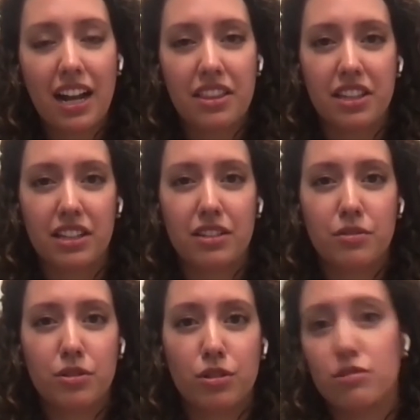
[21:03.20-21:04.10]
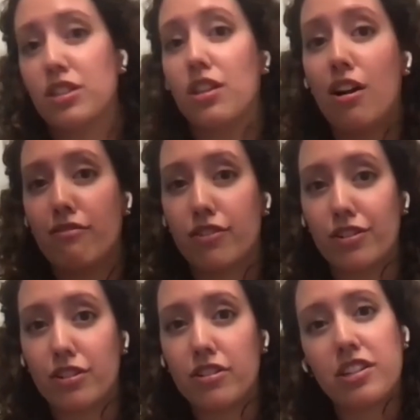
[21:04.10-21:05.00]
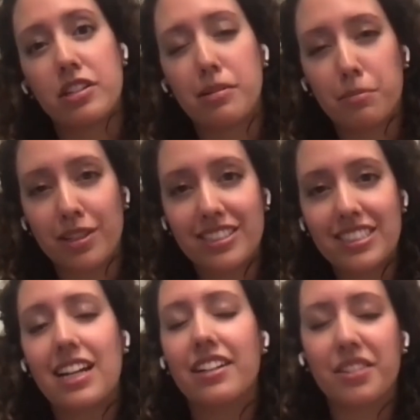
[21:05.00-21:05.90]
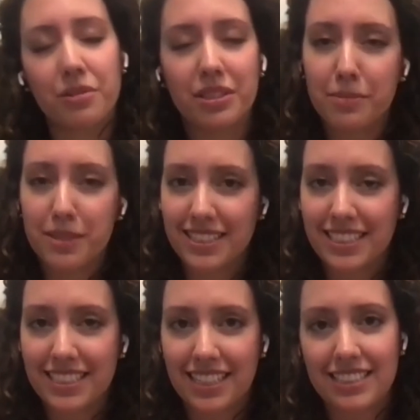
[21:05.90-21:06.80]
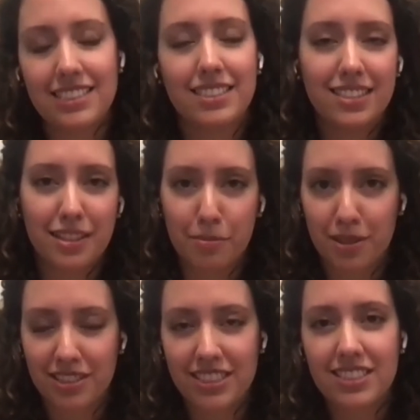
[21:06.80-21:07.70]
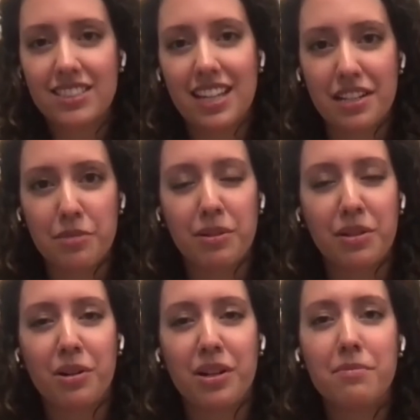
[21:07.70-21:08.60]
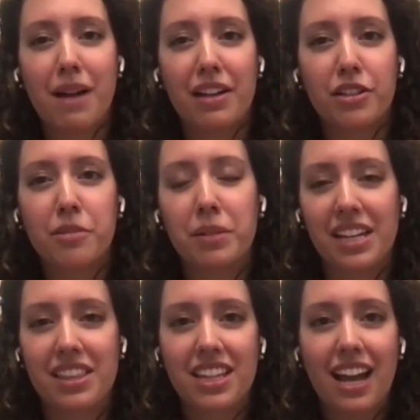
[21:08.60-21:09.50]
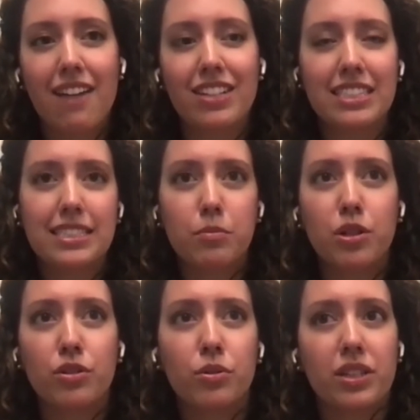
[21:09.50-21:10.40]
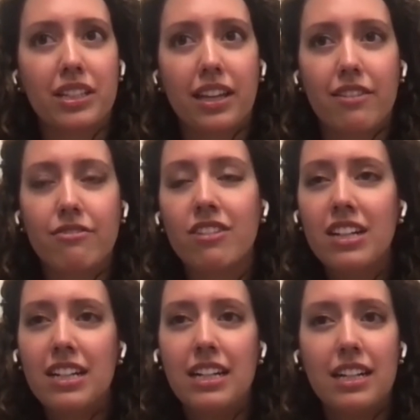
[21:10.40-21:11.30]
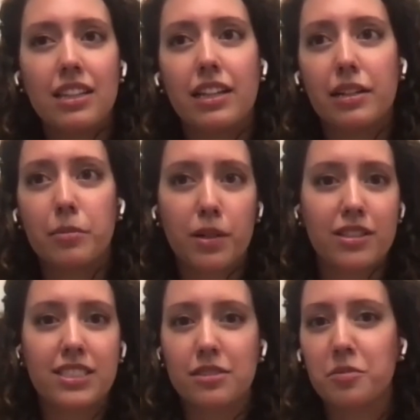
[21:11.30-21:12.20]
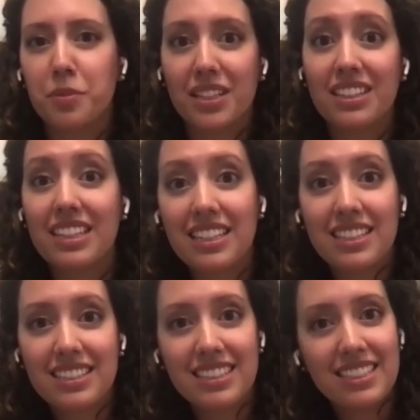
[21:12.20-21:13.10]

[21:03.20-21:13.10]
I think goes a lot further than numbers. I know in a business sense, numbers tend to be what matter, but I think having someone who can give like a personal plea,